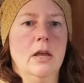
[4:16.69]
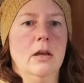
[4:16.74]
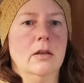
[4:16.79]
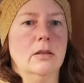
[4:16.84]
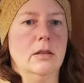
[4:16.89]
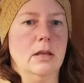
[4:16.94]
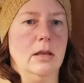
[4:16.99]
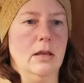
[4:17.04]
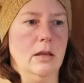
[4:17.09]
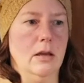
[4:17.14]

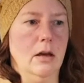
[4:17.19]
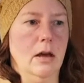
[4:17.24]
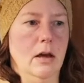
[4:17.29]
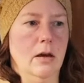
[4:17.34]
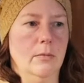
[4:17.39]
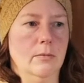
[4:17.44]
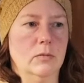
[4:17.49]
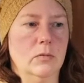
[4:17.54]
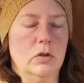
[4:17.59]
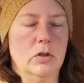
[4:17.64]
the
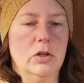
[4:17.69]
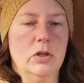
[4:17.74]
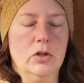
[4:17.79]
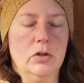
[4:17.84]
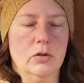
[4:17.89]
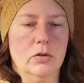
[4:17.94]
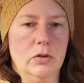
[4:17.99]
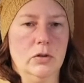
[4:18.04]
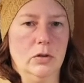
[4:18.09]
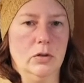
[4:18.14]

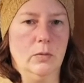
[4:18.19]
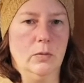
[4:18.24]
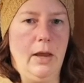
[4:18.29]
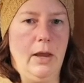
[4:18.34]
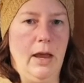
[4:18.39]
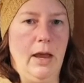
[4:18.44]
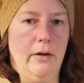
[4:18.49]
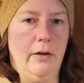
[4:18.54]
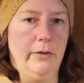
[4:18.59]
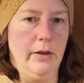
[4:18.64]
traditional suits. We
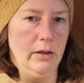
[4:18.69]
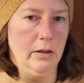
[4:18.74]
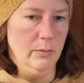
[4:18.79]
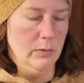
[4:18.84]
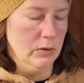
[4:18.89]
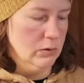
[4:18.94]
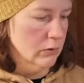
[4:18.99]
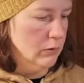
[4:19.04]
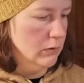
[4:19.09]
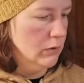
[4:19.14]
have
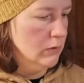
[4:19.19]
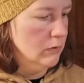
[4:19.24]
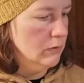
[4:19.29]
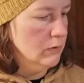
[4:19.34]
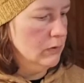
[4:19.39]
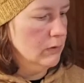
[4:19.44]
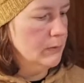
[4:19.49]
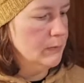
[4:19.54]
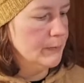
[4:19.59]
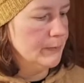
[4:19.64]
elemental
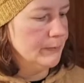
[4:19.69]
suits.